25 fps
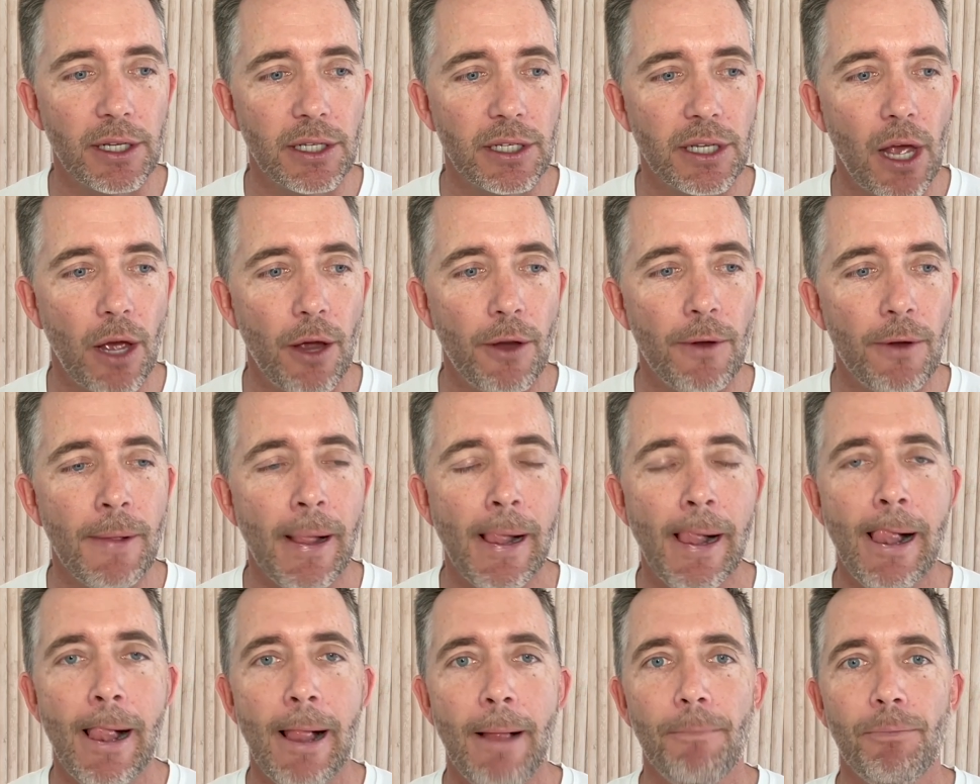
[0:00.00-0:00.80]
So
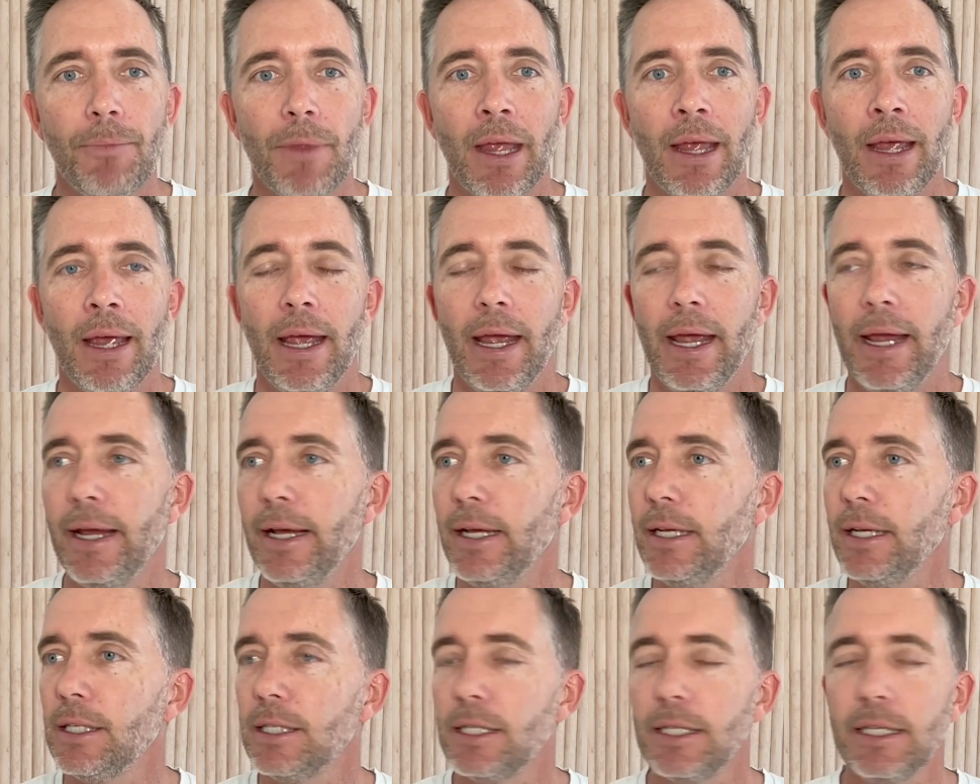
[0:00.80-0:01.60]

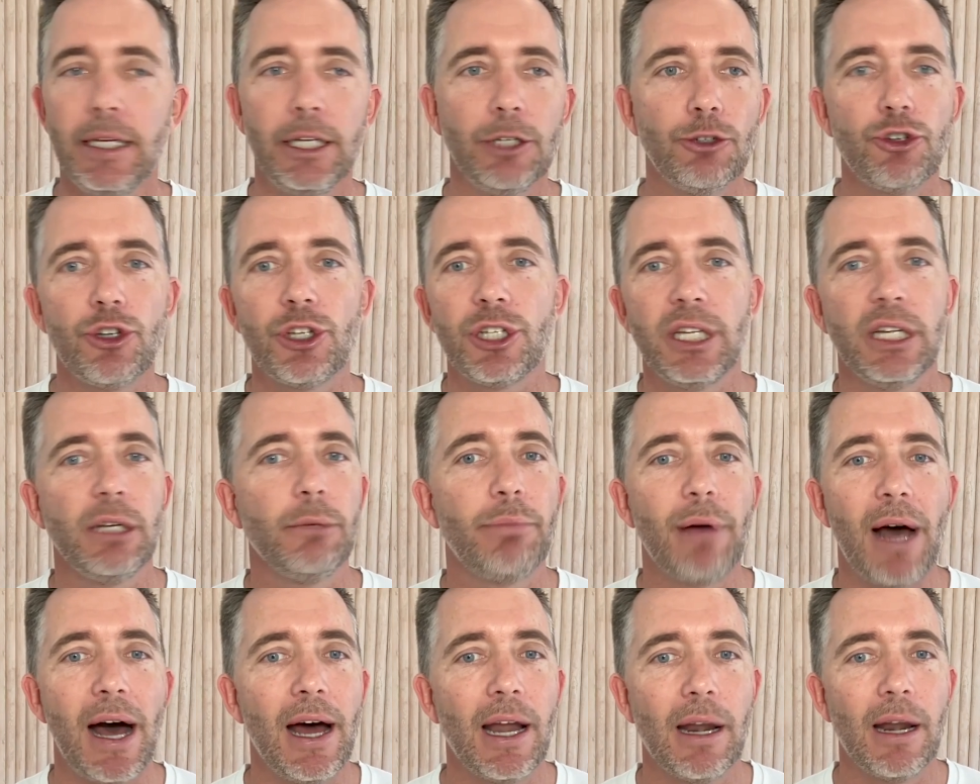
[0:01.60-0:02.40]
here's the interesting
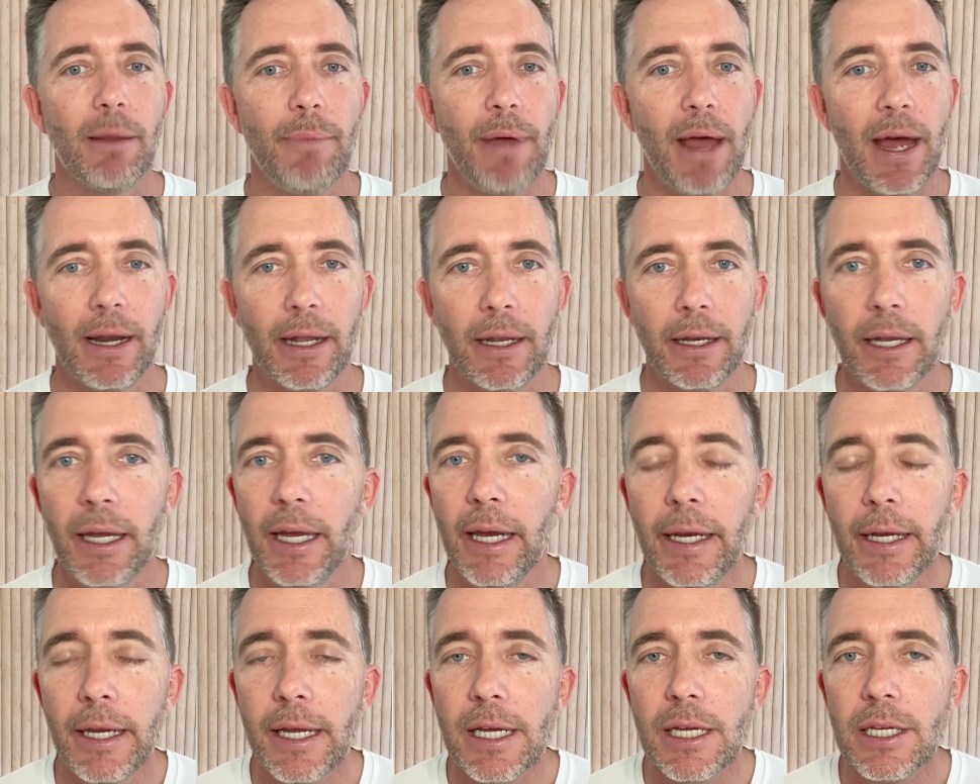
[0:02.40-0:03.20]
part about it.
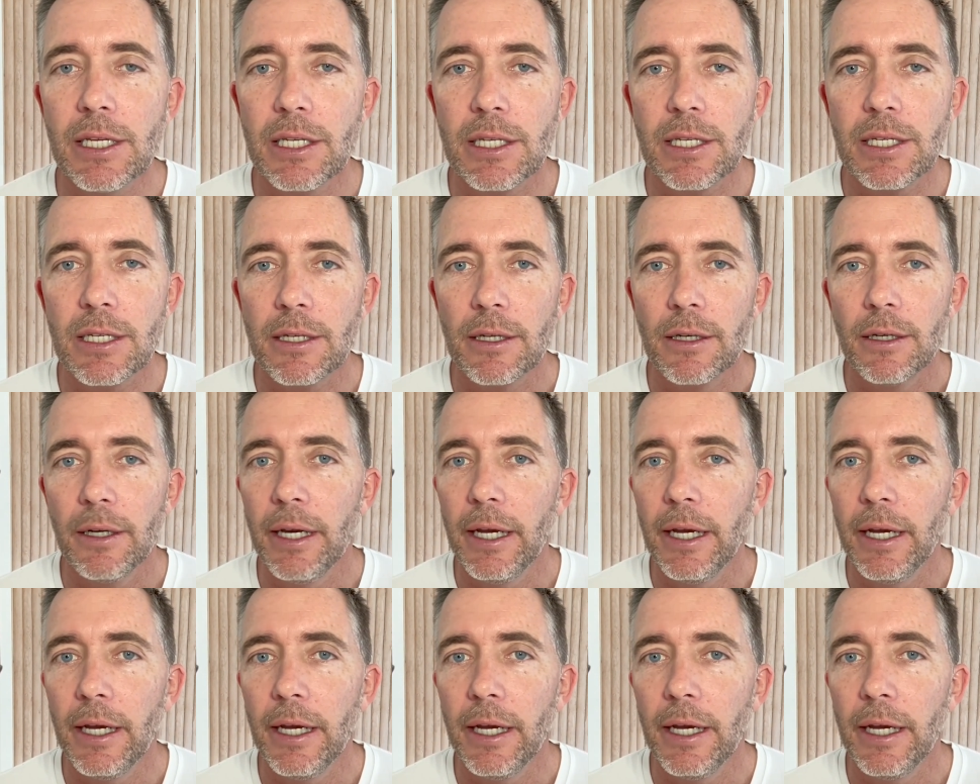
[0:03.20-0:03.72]
It is